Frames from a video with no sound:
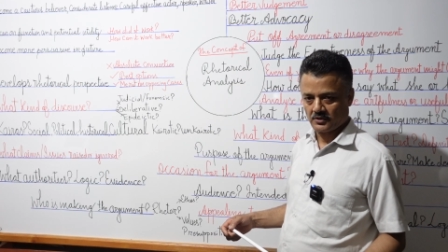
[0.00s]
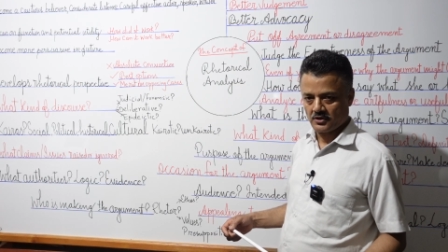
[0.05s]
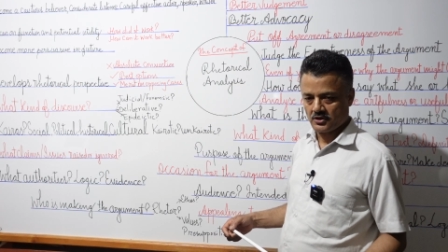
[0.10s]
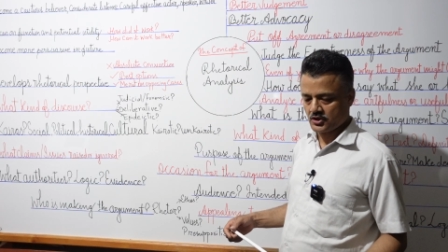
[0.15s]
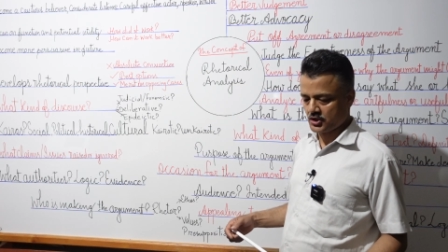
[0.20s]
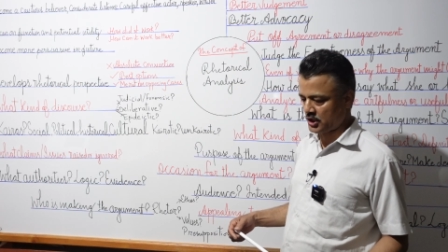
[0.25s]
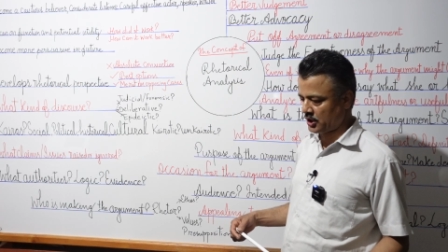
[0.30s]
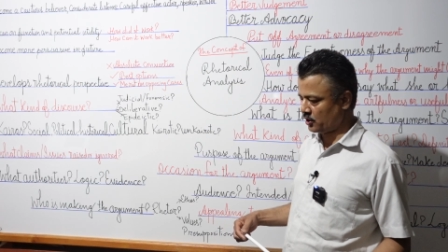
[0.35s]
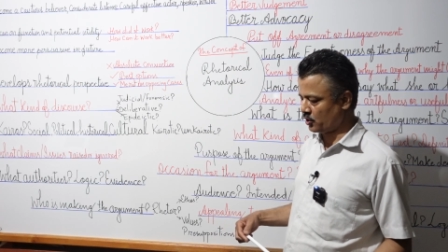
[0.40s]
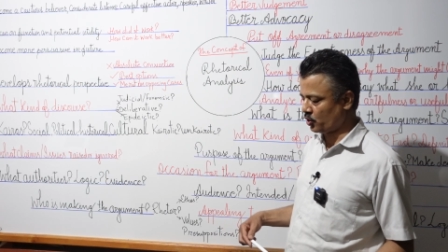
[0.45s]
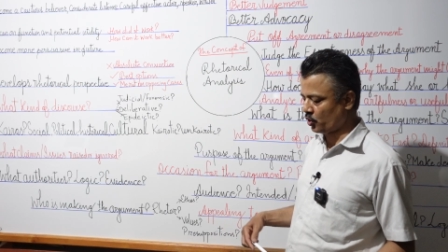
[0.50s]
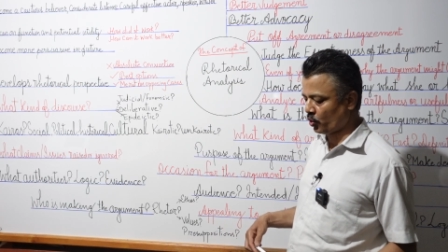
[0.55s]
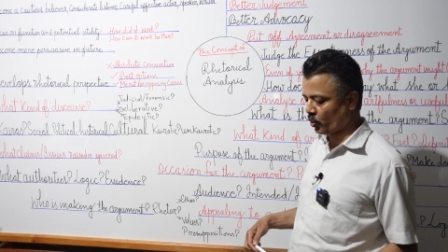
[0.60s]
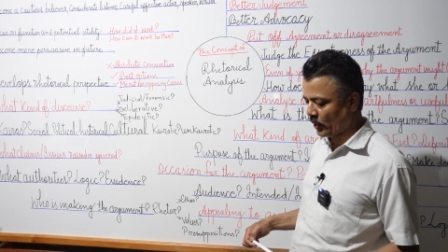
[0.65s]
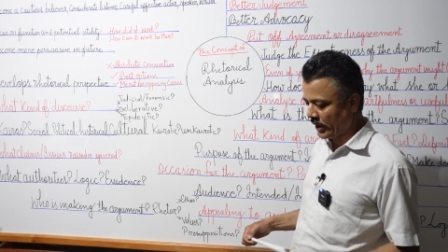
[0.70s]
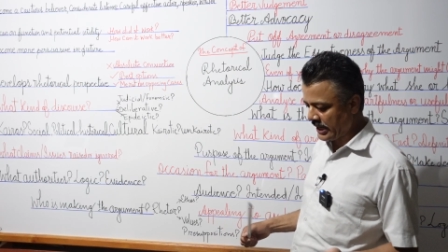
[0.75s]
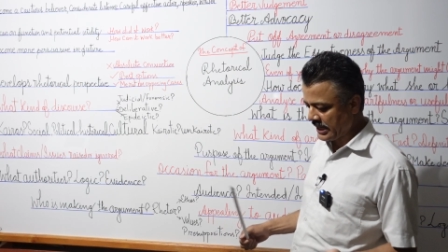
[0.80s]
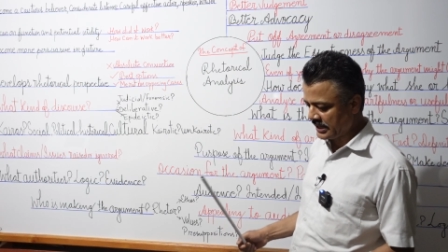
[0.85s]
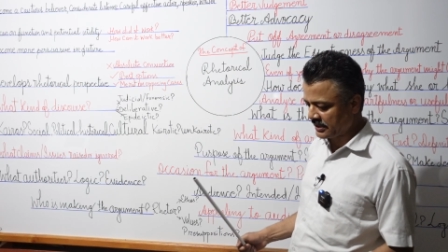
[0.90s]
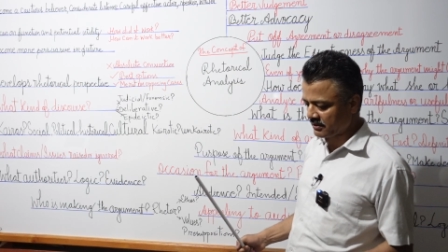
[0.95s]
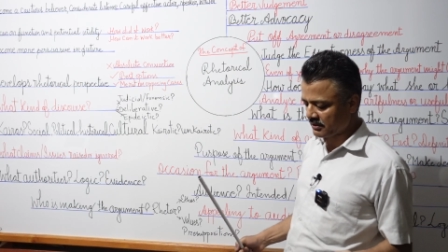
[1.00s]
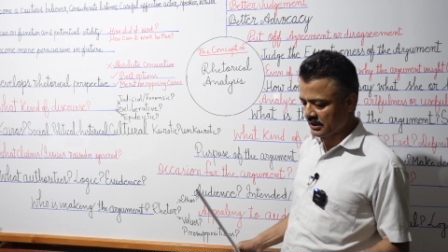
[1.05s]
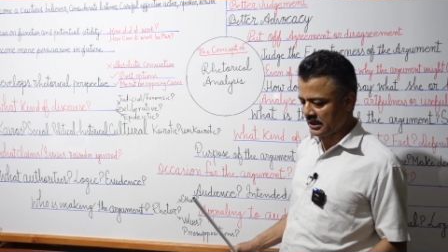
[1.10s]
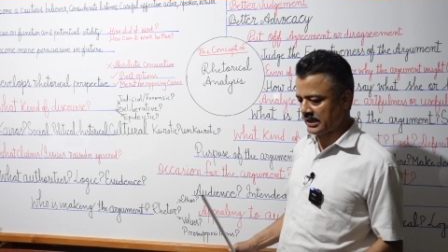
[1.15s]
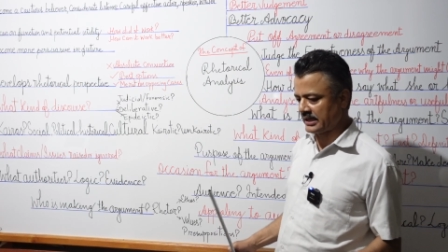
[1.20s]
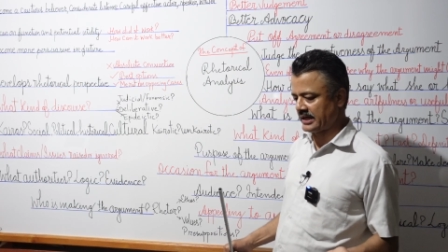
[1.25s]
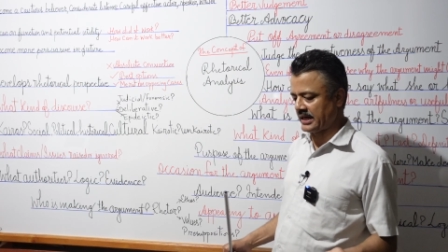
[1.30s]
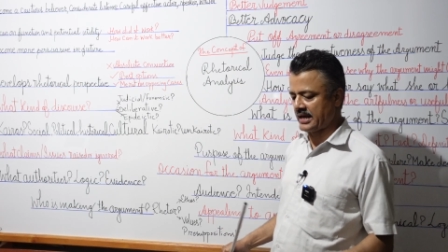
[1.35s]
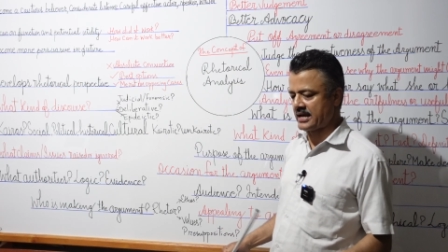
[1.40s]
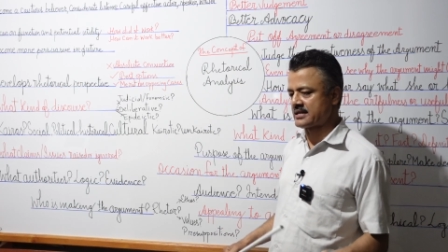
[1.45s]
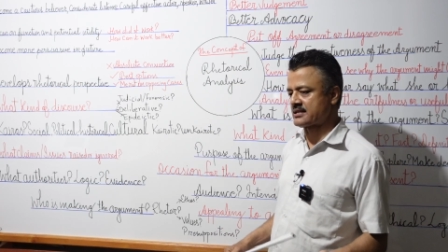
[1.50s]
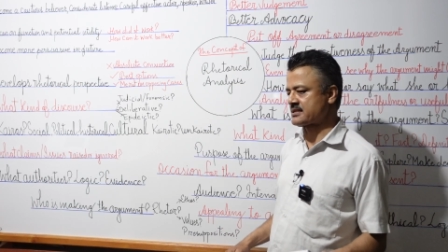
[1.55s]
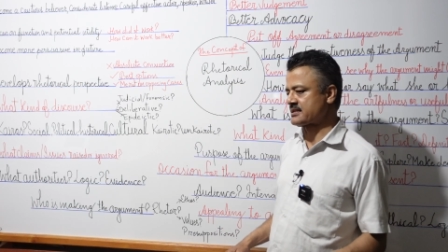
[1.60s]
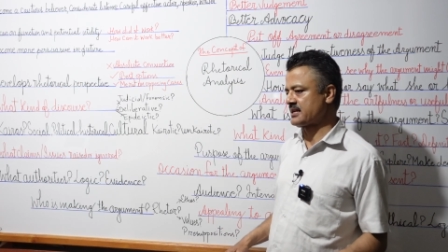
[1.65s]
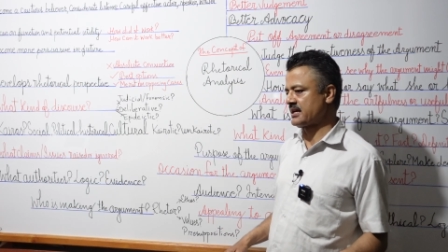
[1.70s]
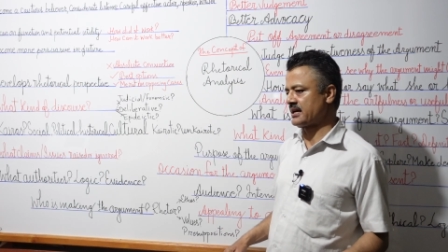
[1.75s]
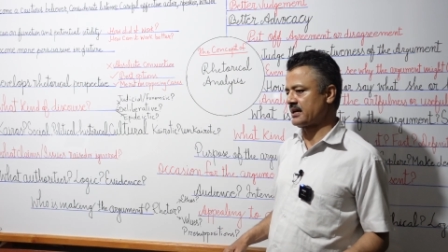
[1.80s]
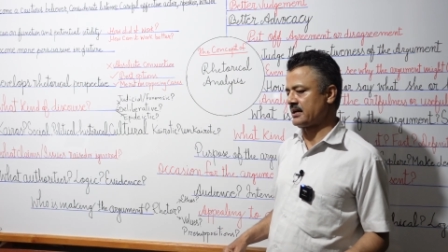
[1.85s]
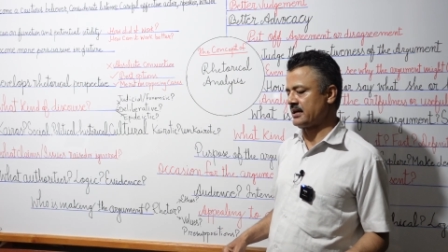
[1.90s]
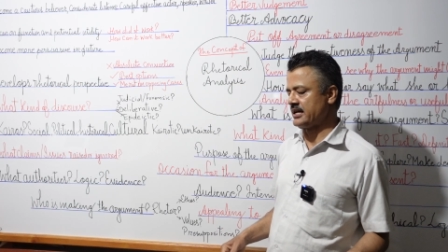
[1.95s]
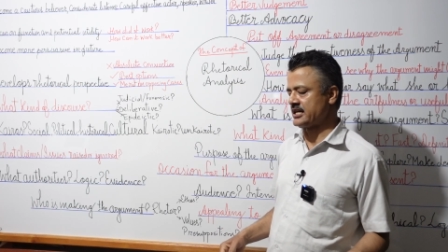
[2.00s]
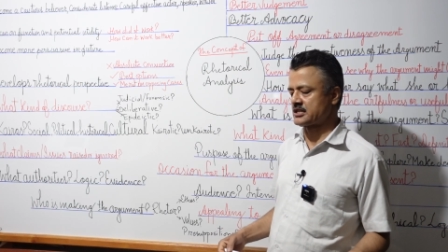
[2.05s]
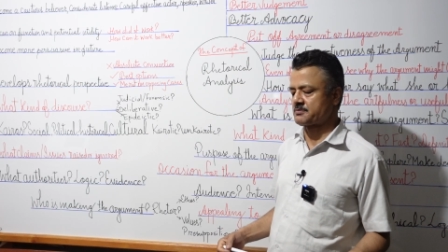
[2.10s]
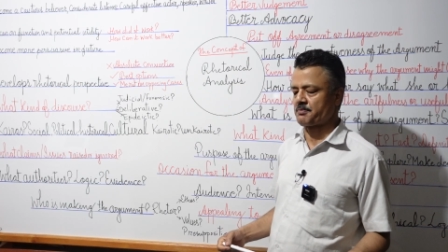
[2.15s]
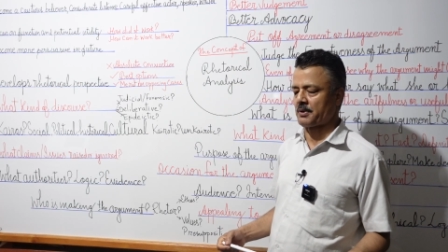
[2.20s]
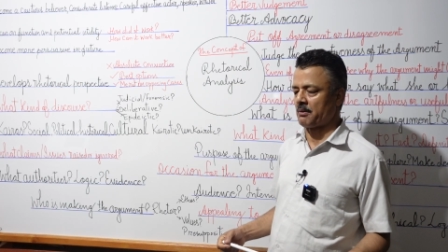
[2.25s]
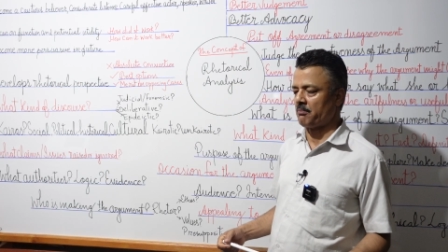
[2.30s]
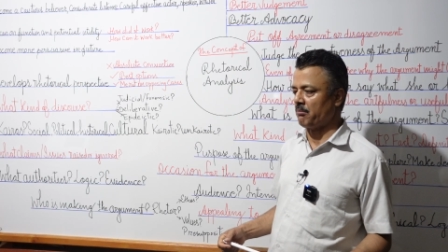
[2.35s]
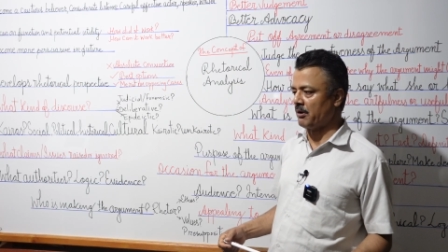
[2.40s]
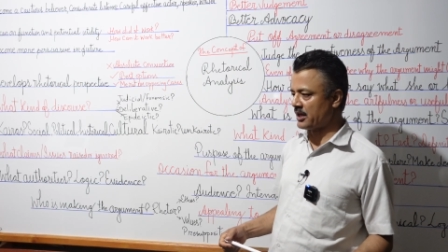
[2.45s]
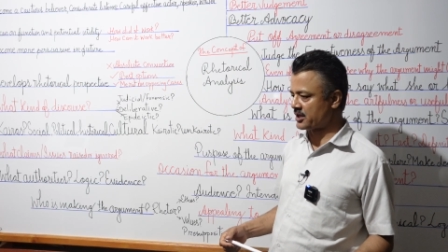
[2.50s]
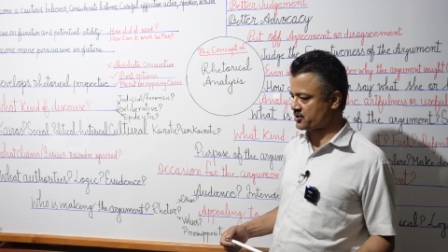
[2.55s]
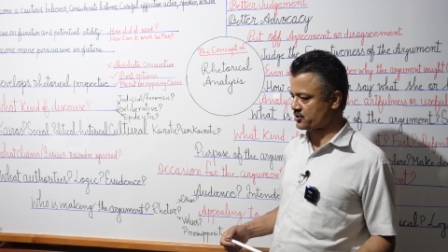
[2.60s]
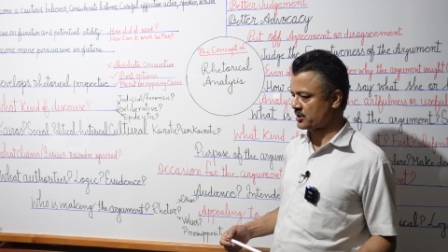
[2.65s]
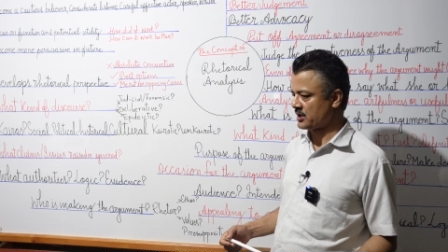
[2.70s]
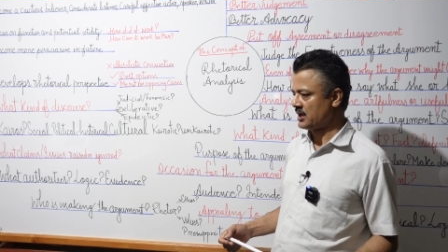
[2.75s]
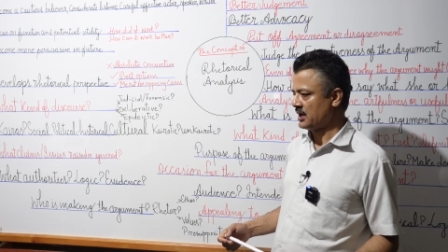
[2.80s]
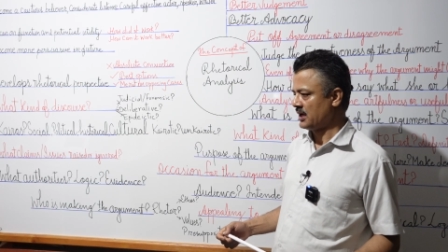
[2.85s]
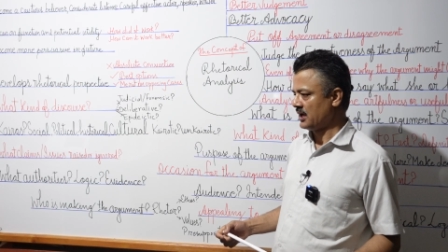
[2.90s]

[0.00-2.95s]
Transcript: So where an essay is published